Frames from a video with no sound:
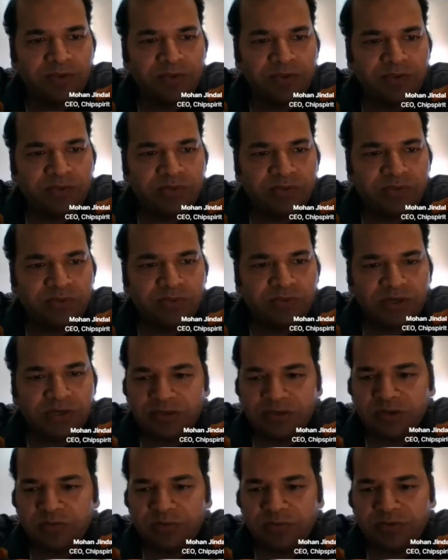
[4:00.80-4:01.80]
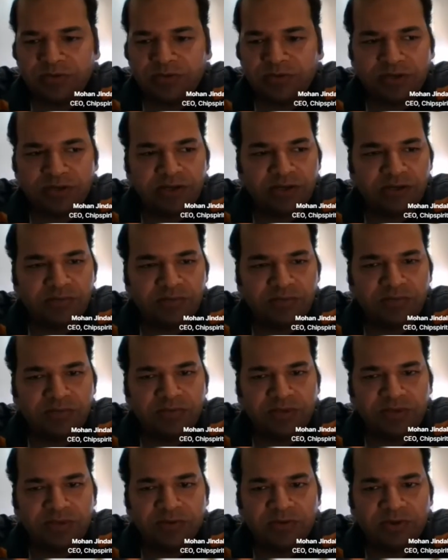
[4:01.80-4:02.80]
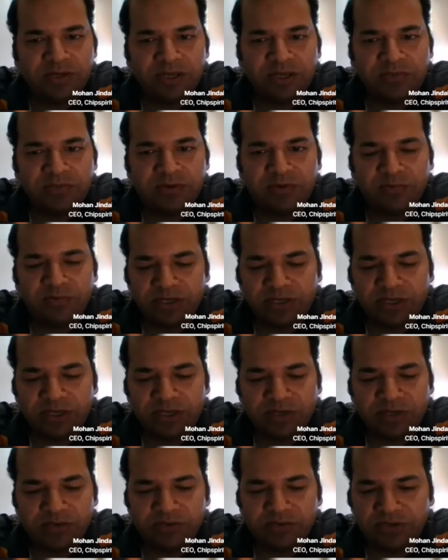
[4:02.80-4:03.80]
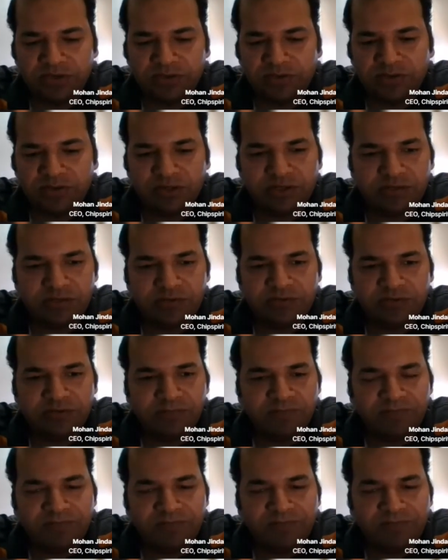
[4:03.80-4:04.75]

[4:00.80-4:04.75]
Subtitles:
So opportunity in terms of security, I mean, we are using all these